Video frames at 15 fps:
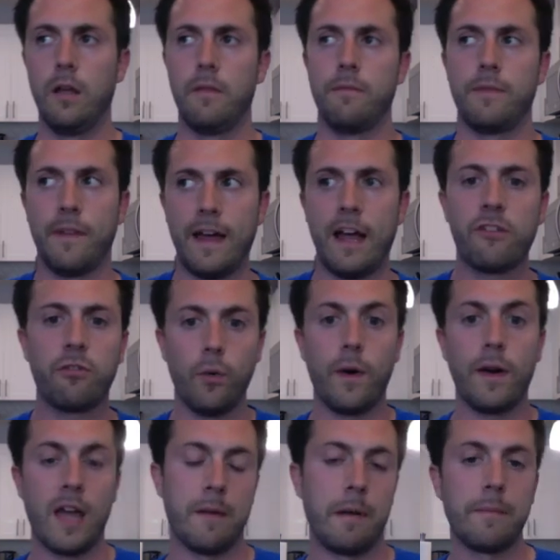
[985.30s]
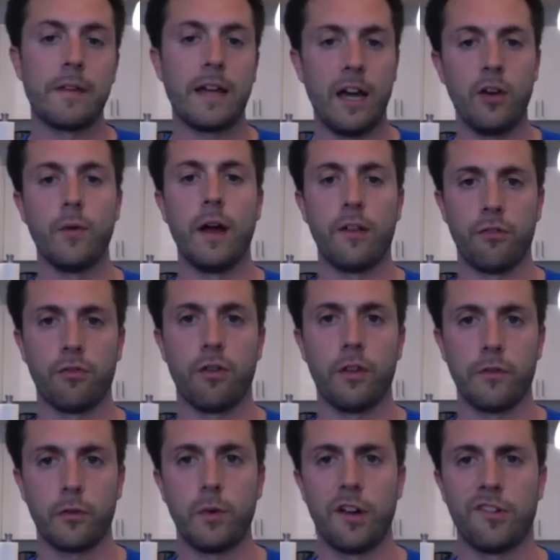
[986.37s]
then that's who I am. I'm the guy who answers all of
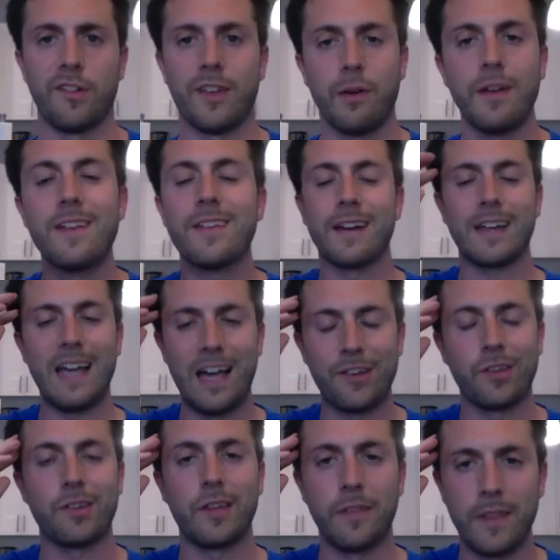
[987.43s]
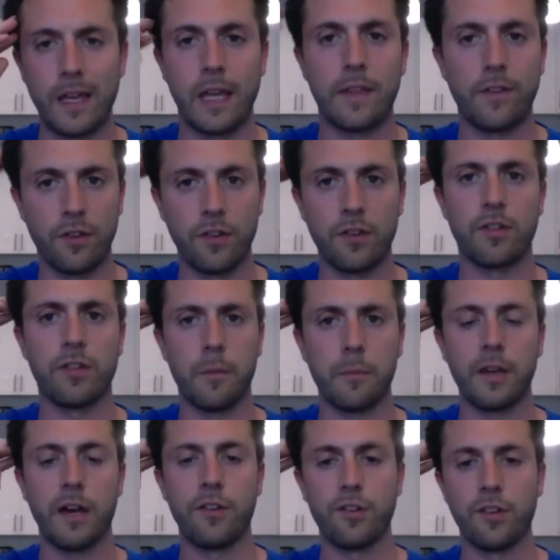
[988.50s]
his questions. Now, he's not consciously thinking, this is
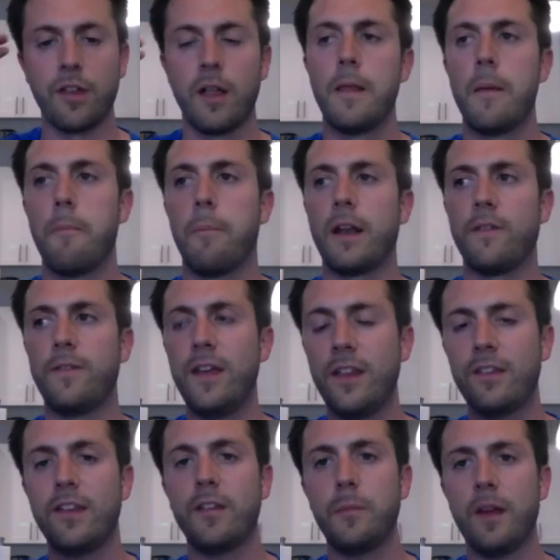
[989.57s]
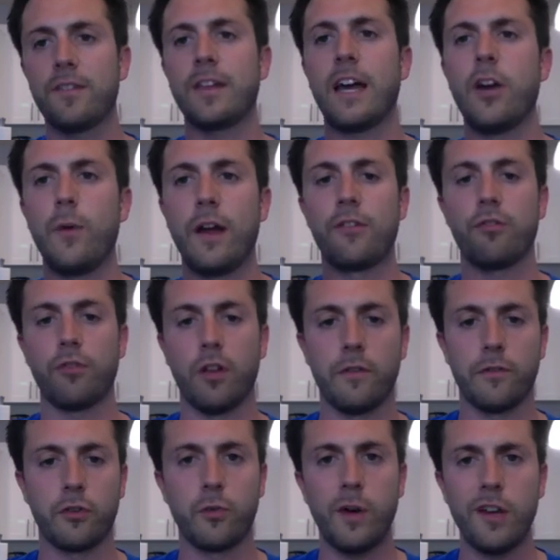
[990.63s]
subconscious. But if he sees me as the guy who answers all of
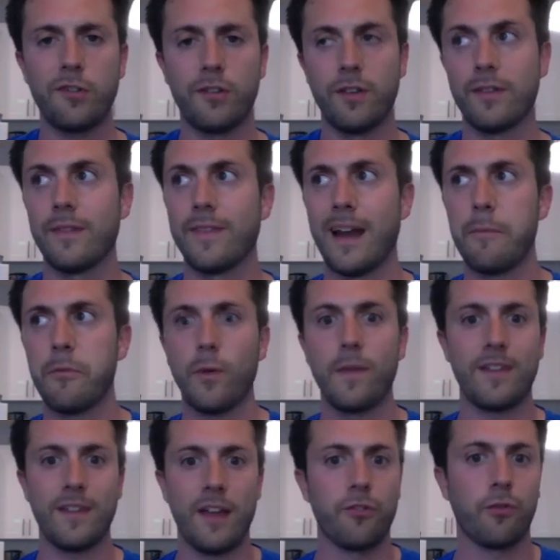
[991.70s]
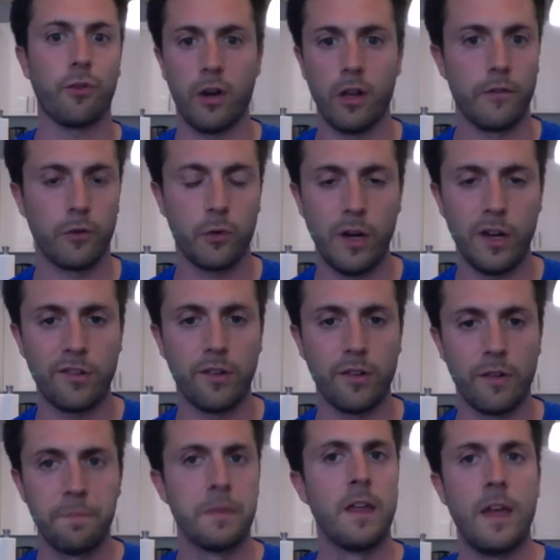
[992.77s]
his questions, then I'm the one that's answering all of his questions.
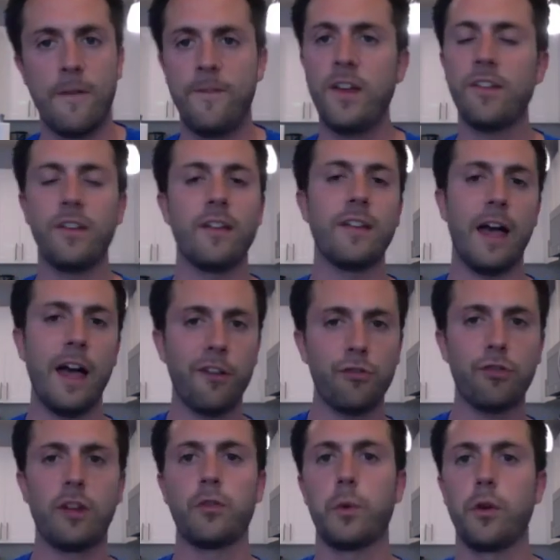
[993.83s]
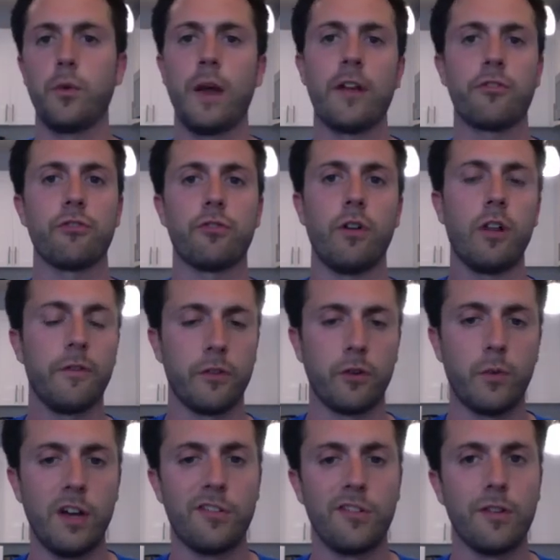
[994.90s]
If he sees Ashley as one who answers all of his
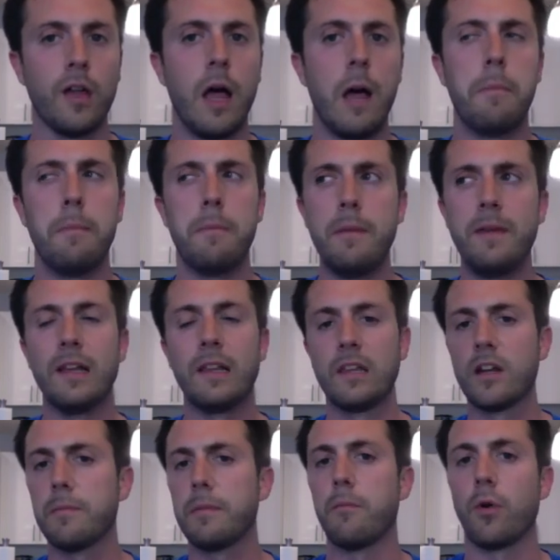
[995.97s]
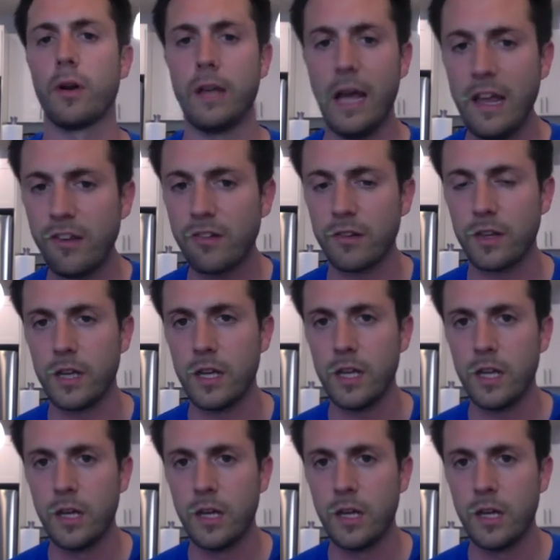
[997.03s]
questions, but maybe a little bit more nicely,